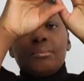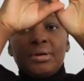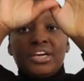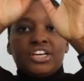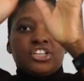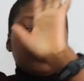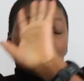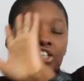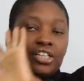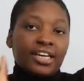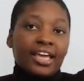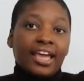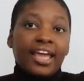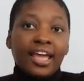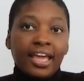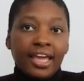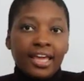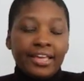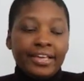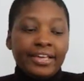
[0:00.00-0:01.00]
patient
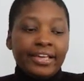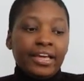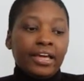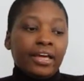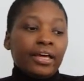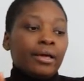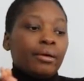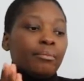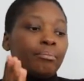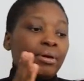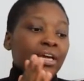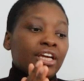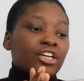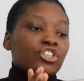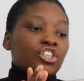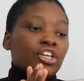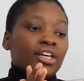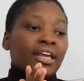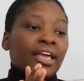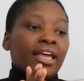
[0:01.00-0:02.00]
A here.
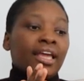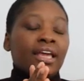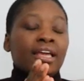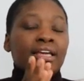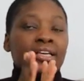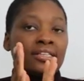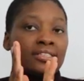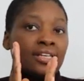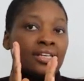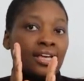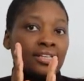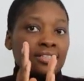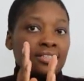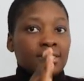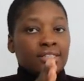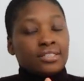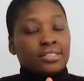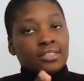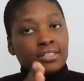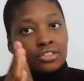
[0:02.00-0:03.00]
Patient A is
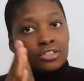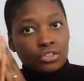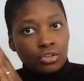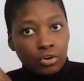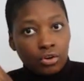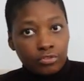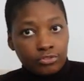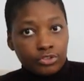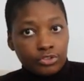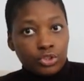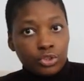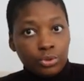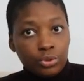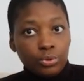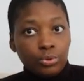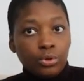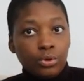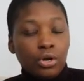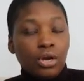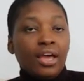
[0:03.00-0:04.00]
assistance of
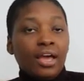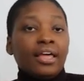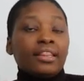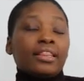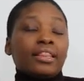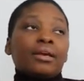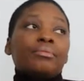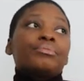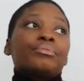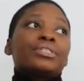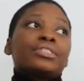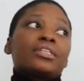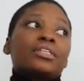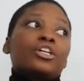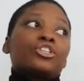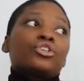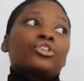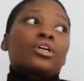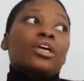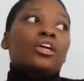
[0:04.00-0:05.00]
two. That means
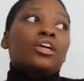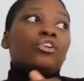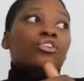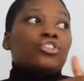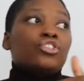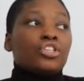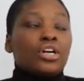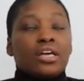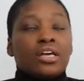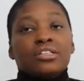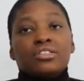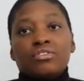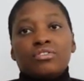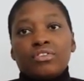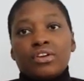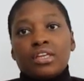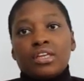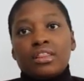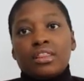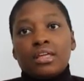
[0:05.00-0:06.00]
that you cannot
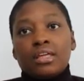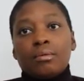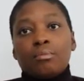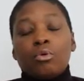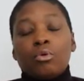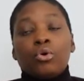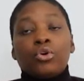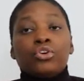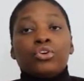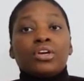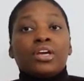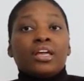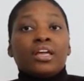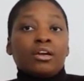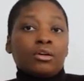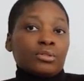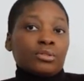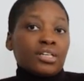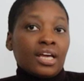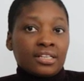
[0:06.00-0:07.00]
transfer them or you
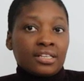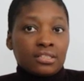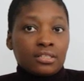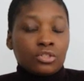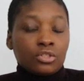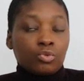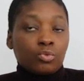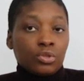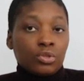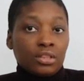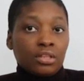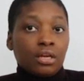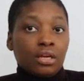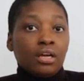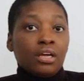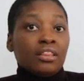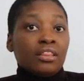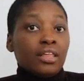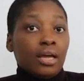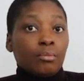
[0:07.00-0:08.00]
cannot assist with
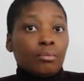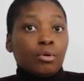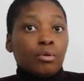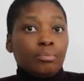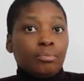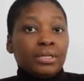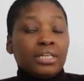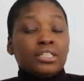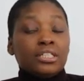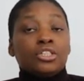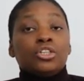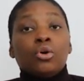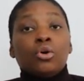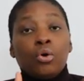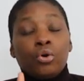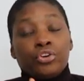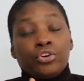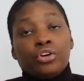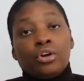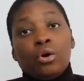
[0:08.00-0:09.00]
their mobility
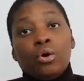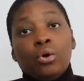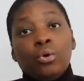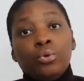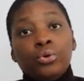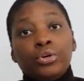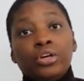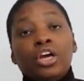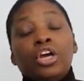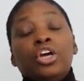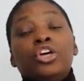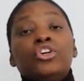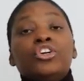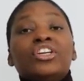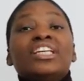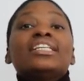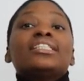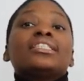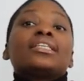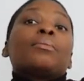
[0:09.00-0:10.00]
on your own.
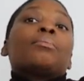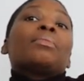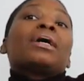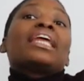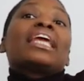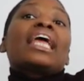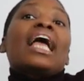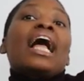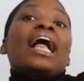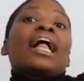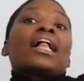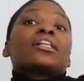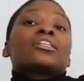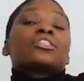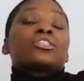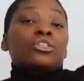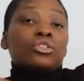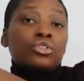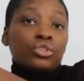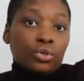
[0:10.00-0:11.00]
You need somebody
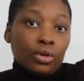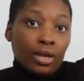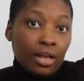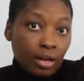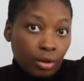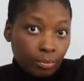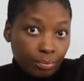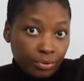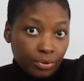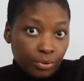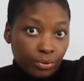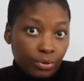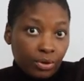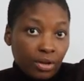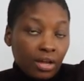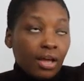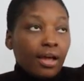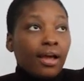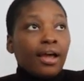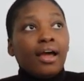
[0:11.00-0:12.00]
else to help you.
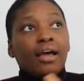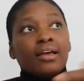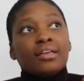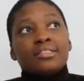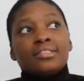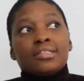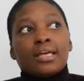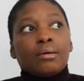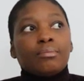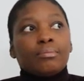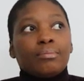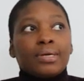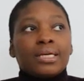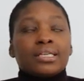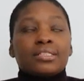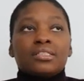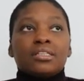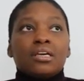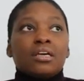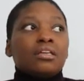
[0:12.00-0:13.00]
Some
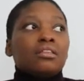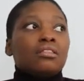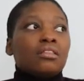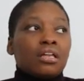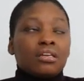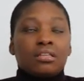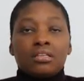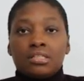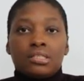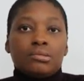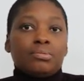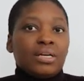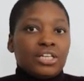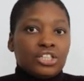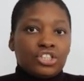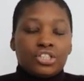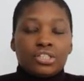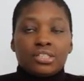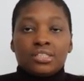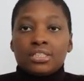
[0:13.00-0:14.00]
may say that this
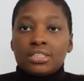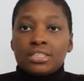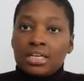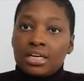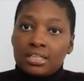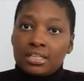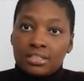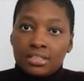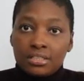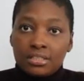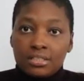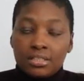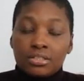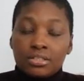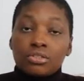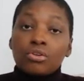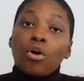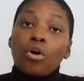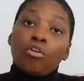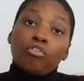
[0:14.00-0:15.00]
patient is an
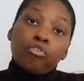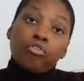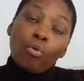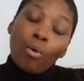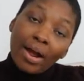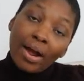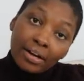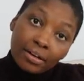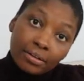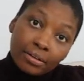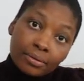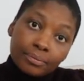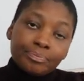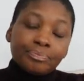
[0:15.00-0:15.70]
assistance of one